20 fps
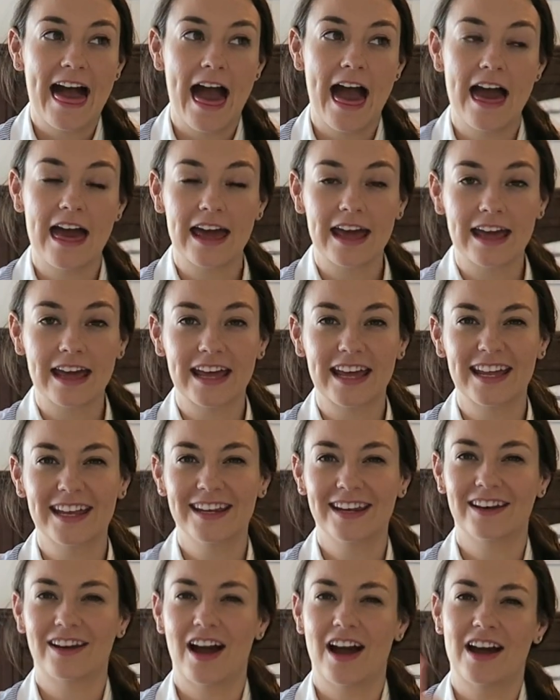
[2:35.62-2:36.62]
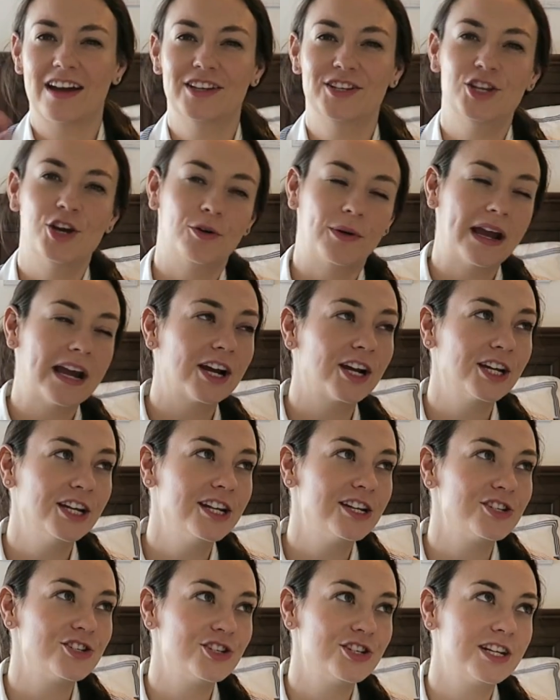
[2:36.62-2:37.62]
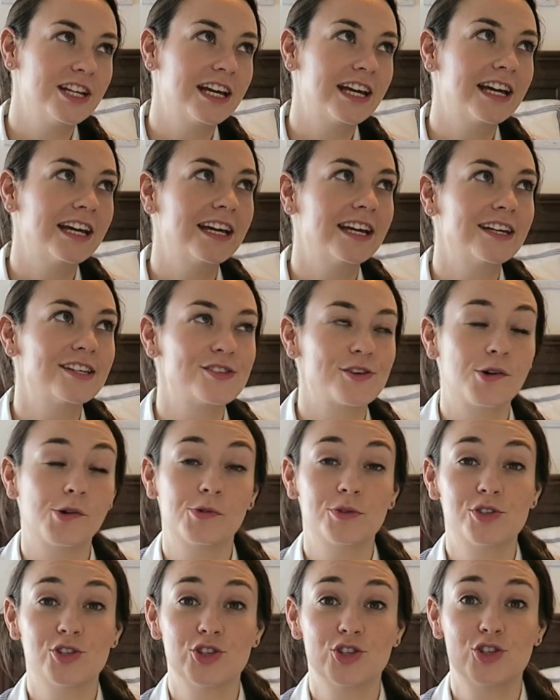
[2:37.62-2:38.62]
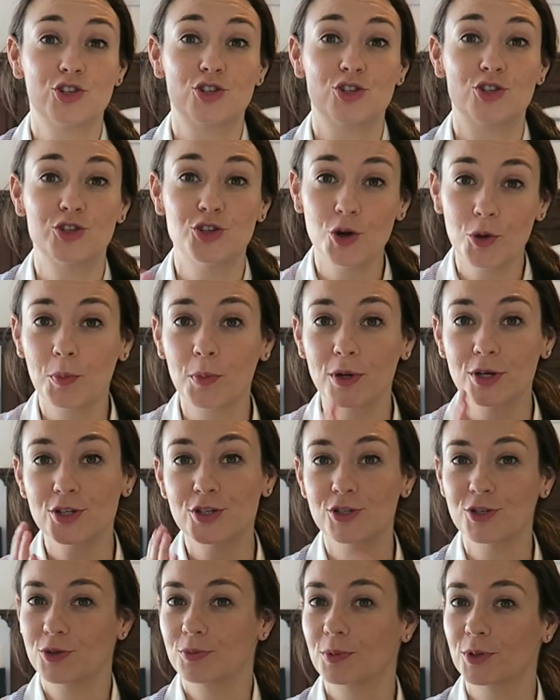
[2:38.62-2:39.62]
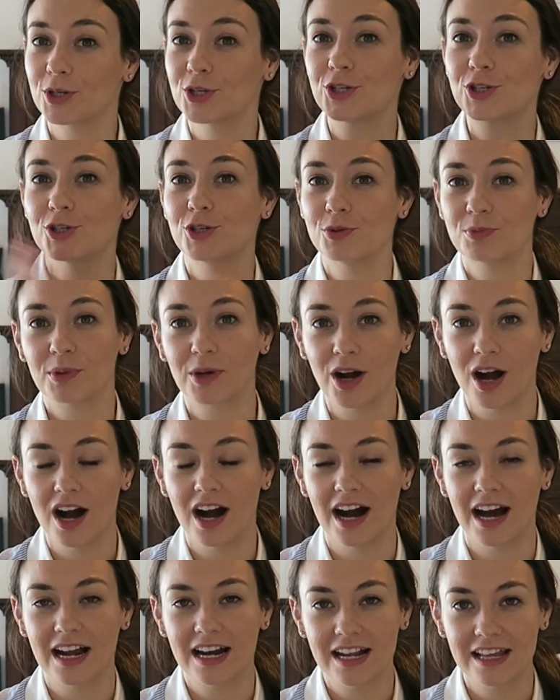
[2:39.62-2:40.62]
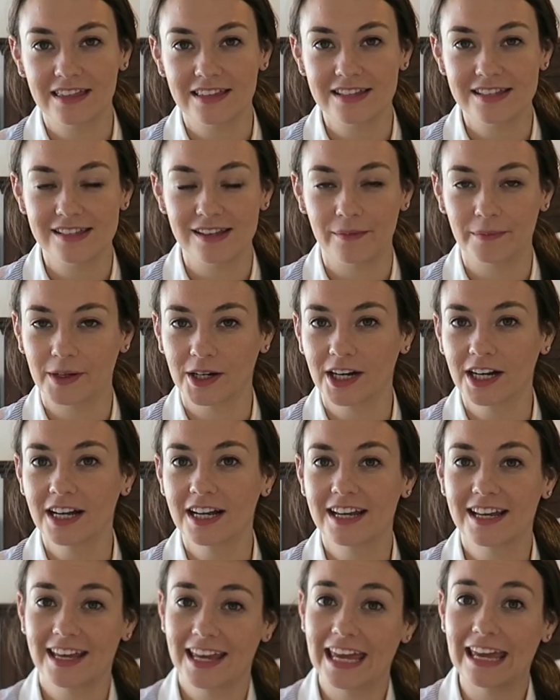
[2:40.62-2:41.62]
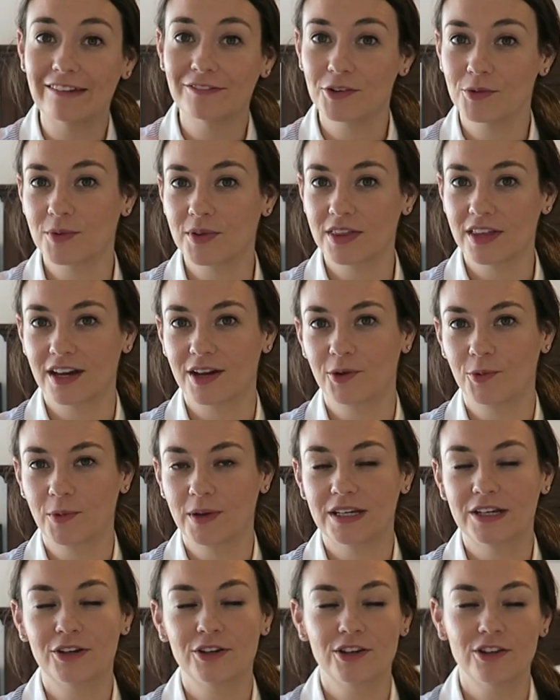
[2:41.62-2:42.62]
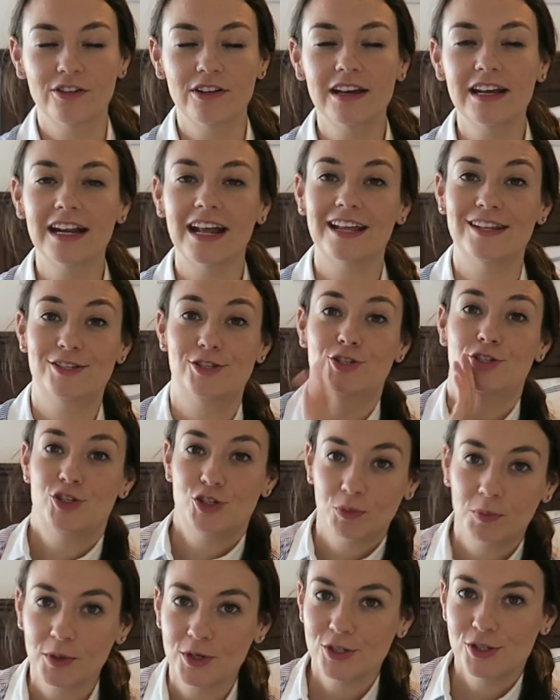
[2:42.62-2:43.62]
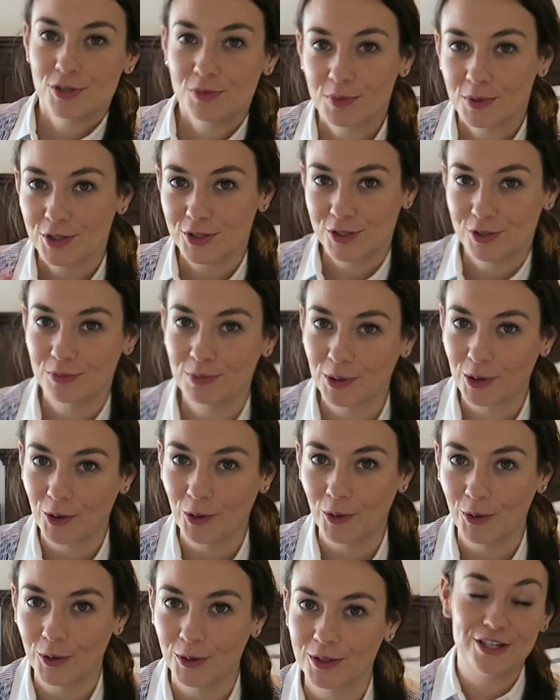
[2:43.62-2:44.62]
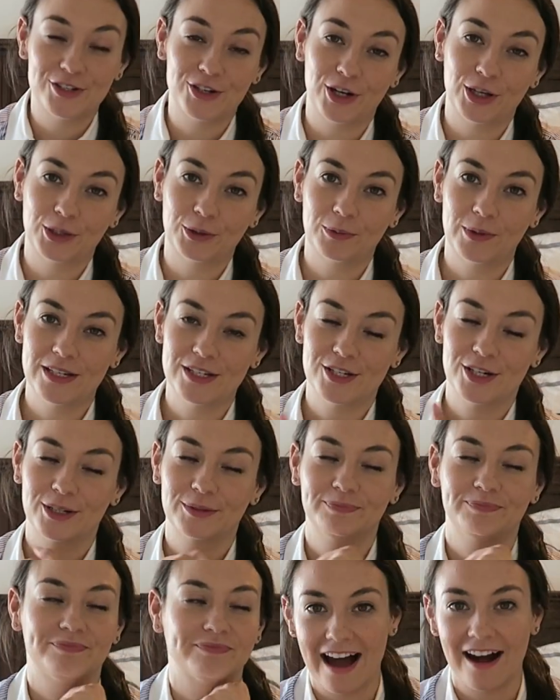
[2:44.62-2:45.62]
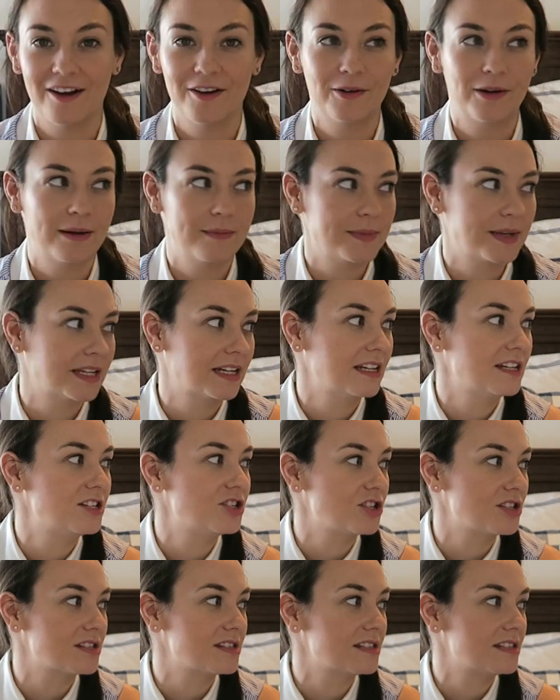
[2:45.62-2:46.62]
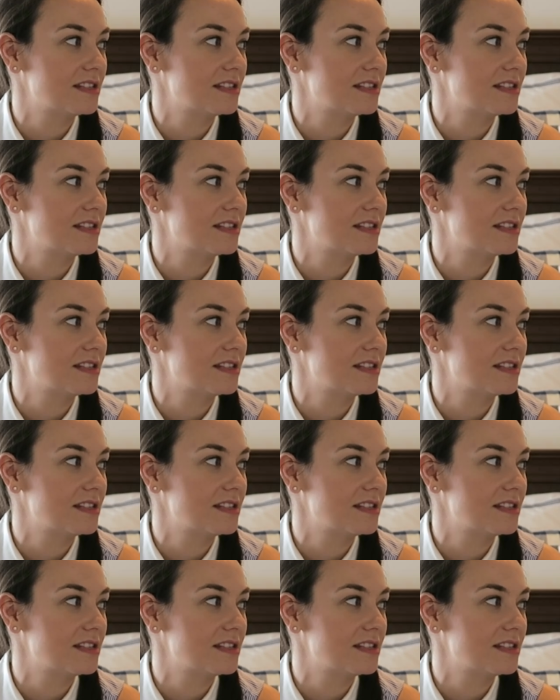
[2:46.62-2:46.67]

and no air conditioning, so it was super hot in the summer, even with like a window unit, and super cold during the winter. Now, I mean, it's